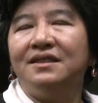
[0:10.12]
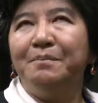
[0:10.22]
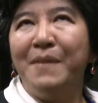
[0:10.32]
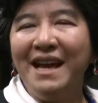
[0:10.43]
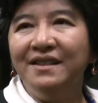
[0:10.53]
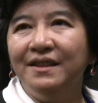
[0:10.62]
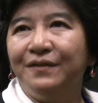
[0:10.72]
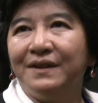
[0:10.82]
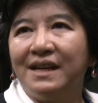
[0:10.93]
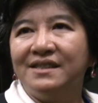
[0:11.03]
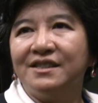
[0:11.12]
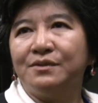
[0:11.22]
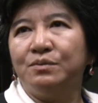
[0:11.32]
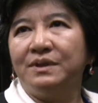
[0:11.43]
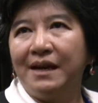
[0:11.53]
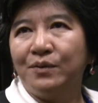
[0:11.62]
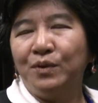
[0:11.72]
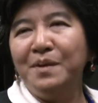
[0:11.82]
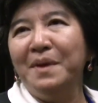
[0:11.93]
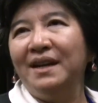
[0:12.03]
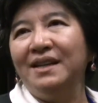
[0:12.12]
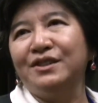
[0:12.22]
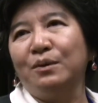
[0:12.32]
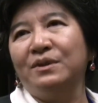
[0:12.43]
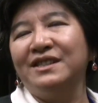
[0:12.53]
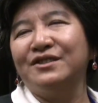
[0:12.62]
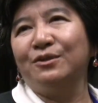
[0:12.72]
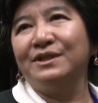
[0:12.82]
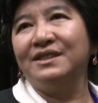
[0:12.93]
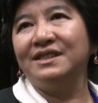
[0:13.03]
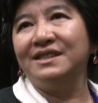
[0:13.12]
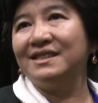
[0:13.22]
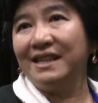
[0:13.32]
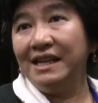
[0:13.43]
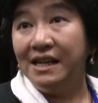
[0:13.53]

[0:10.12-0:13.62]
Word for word: The main difference is that we manage our resources